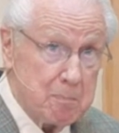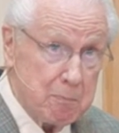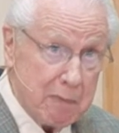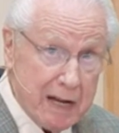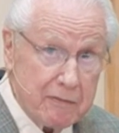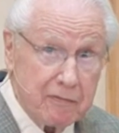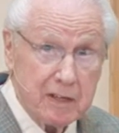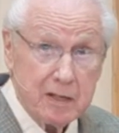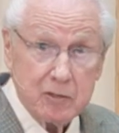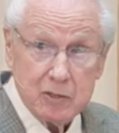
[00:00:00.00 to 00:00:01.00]
My
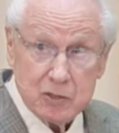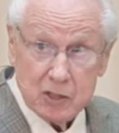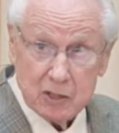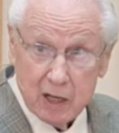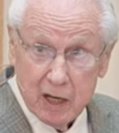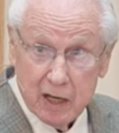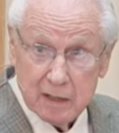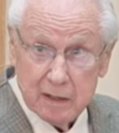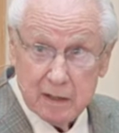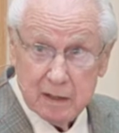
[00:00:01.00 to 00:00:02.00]
faith is in
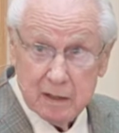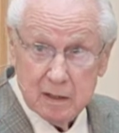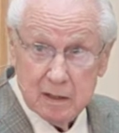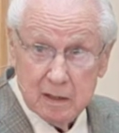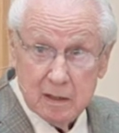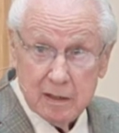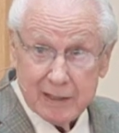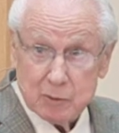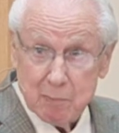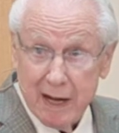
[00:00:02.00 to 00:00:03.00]
God.
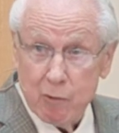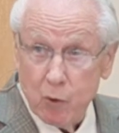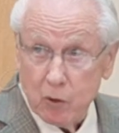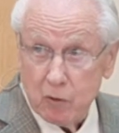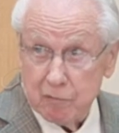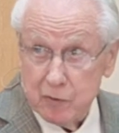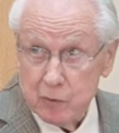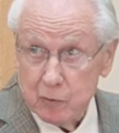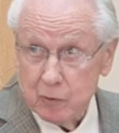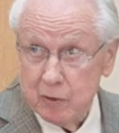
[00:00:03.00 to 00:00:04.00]
That's my
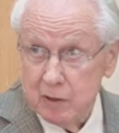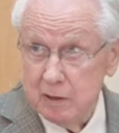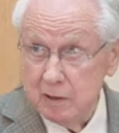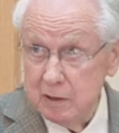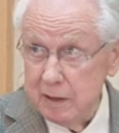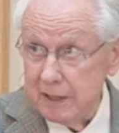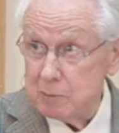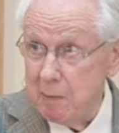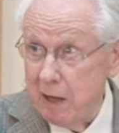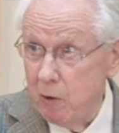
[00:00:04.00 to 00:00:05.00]
worldview.
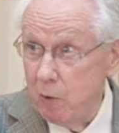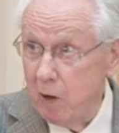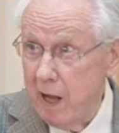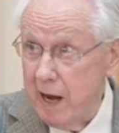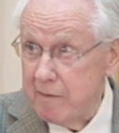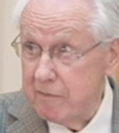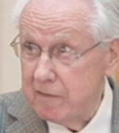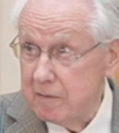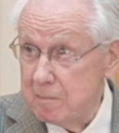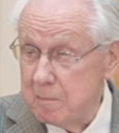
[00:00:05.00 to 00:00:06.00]
That's my whole life.